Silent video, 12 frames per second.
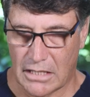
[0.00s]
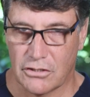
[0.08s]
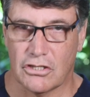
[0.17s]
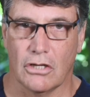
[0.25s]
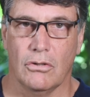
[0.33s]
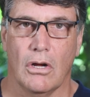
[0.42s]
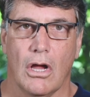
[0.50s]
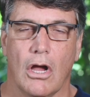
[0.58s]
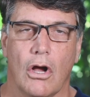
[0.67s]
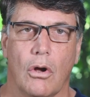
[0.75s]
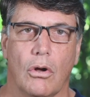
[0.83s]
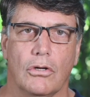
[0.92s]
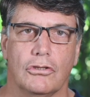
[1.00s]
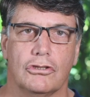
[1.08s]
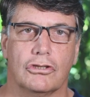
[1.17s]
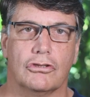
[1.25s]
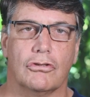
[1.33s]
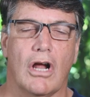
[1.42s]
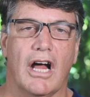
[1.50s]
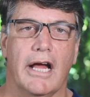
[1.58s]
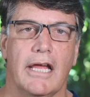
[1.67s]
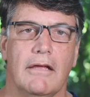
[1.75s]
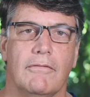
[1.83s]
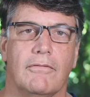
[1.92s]
So
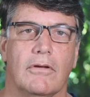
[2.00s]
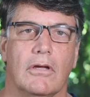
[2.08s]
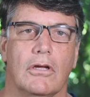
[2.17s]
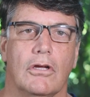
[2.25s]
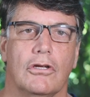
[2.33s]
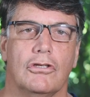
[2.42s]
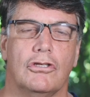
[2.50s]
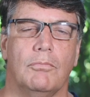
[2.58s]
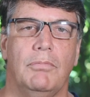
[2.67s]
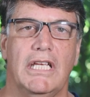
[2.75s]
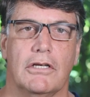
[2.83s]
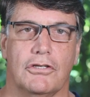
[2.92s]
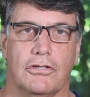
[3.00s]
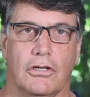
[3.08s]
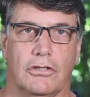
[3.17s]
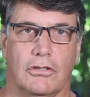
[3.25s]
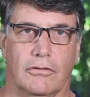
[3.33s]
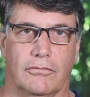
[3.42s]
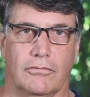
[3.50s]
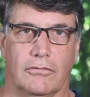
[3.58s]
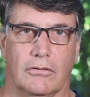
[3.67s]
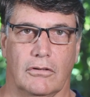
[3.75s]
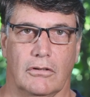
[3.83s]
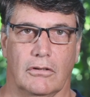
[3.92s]
strive to be assertive.
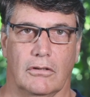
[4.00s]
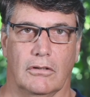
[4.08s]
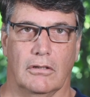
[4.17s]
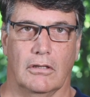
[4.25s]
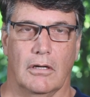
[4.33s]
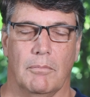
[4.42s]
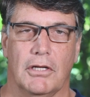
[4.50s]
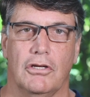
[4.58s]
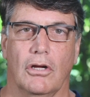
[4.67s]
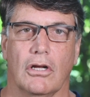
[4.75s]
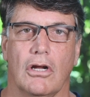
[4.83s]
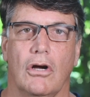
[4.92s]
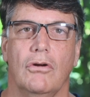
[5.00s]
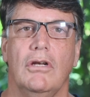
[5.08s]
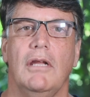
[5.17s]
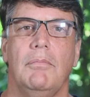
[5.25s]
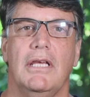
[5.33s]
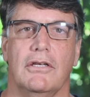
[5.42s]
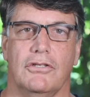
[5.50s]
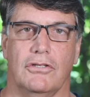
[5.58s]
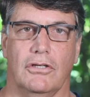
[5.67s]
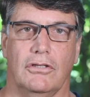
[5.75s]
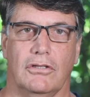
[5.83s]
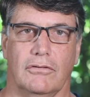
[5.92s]
But you can only be
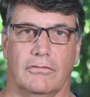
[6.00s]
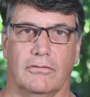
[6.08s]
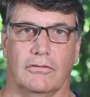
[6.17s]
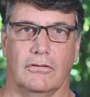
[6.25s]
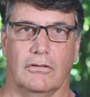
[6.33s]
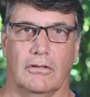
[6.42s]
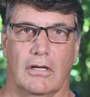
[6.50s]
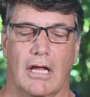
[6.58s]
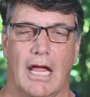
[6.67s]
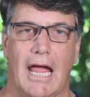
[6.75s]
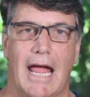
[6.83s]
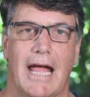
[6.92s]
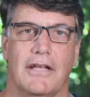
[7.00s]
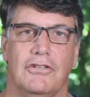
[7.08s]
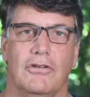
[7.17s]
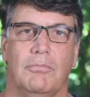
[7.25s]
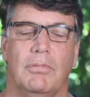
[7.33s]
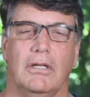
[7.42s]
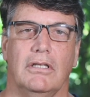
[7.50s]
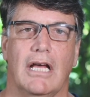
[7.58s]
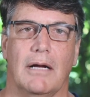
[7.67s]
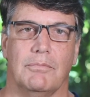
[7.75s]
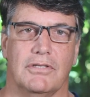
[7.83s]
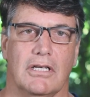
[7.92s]
assertive as you build
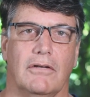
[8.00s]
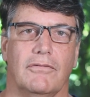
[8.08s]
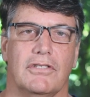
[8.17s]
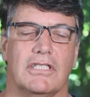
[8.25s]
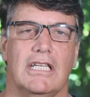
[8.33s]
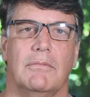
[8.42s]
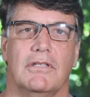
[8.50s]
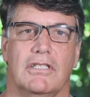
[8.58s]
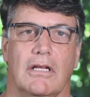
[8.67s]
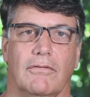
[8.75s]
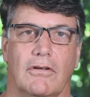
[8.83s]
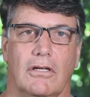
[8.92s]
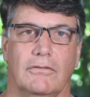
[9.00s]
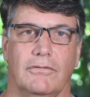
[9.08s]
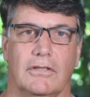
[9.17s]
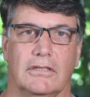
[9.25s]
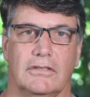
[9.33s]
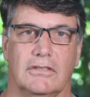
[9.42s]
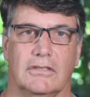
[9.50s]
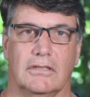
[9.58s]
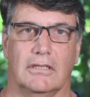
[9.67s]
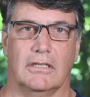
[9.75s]
up self esteem and self confidence.